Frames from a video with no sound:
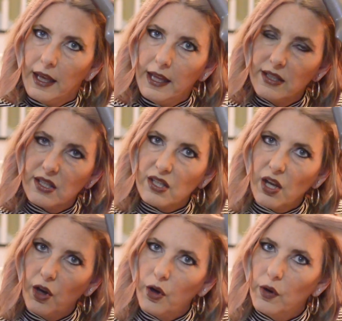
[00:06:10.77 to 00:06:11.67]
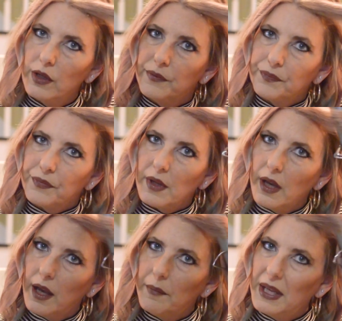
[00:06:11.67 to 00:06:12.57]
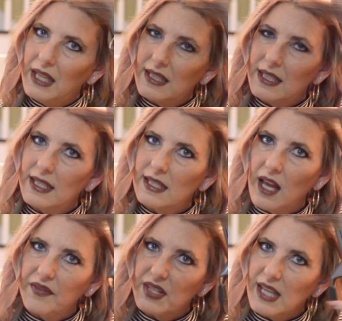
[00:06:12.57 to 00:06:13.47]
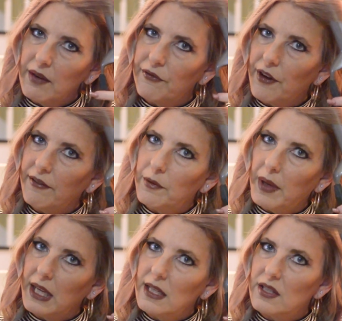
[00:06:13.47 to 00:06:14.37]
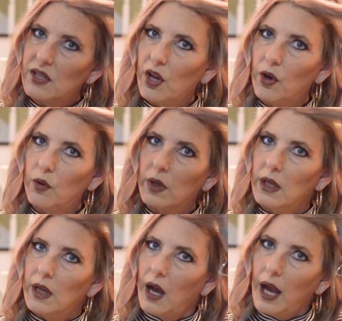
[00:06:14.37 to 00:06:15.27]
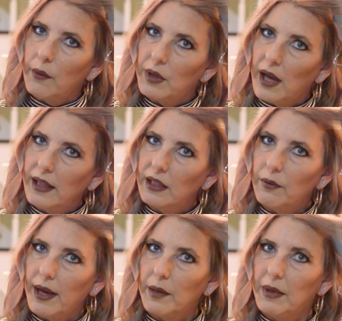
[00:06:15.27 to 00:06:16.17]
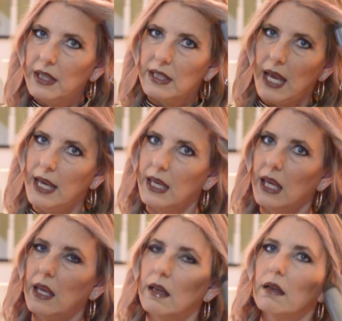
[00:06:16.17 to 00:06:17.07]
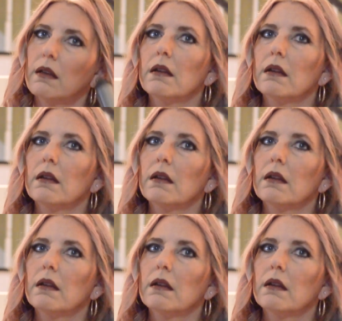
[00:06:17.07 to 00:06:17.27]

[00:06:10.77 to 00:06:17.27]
And so, it's not the same for everybody. So I would highly recommend taking